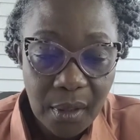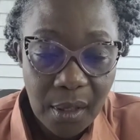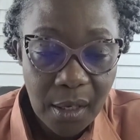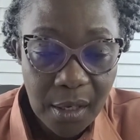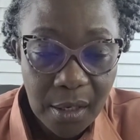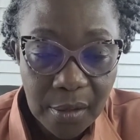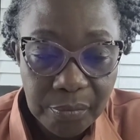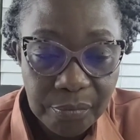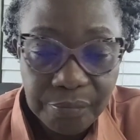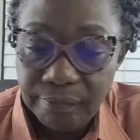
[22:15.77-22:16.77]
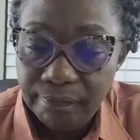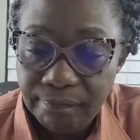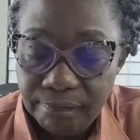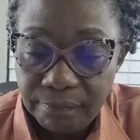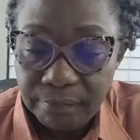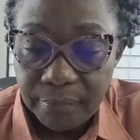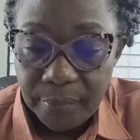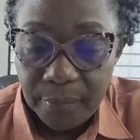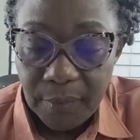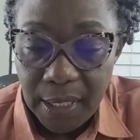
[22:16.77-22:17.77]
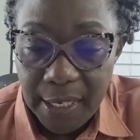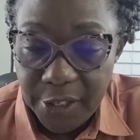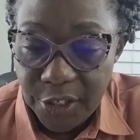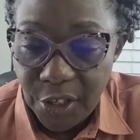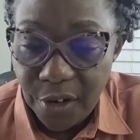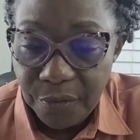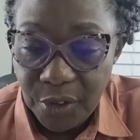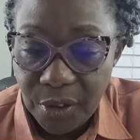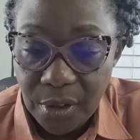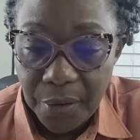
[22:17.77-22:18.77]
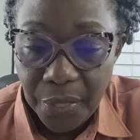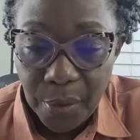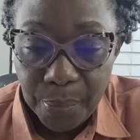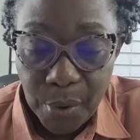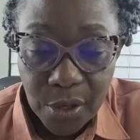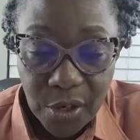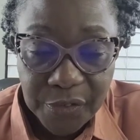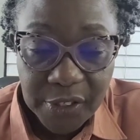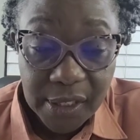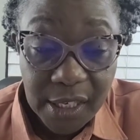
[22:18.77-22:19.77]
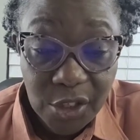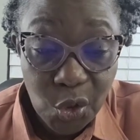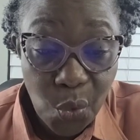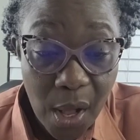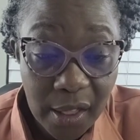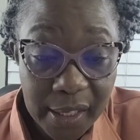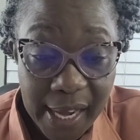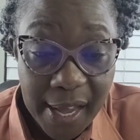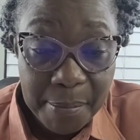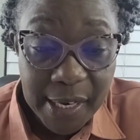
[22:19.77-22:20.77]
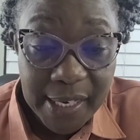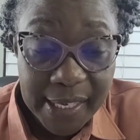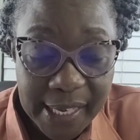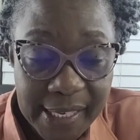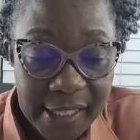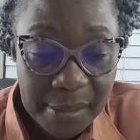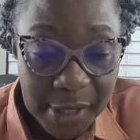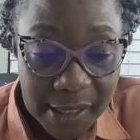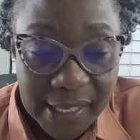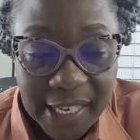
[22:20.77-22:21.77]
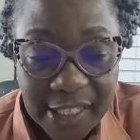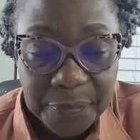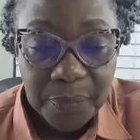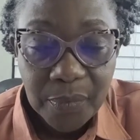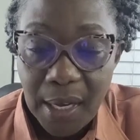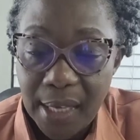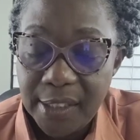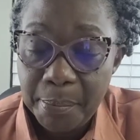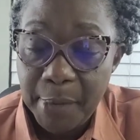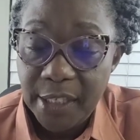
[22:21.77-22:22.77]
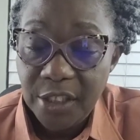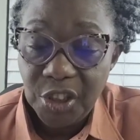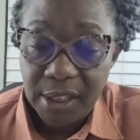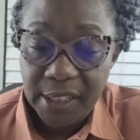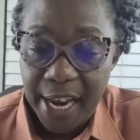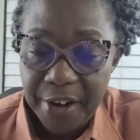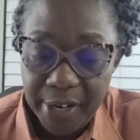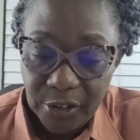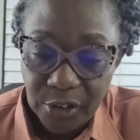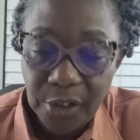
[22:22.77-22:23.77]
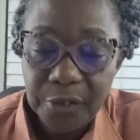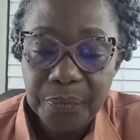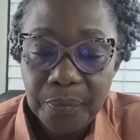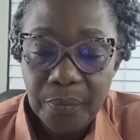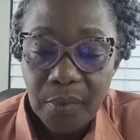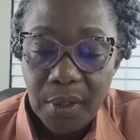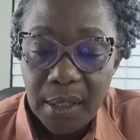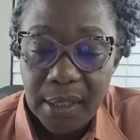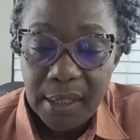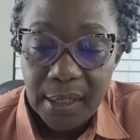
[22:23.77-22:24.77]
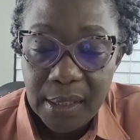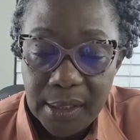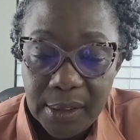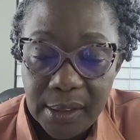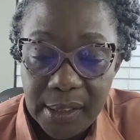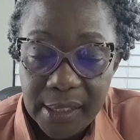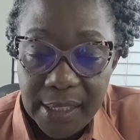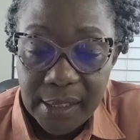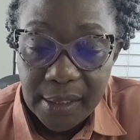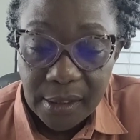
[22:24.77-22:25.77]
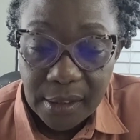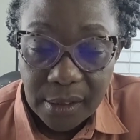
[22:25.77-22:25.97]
Um, he serves in the board of Synergy Wellcare Medicaid Limited as the managing director. He's the lead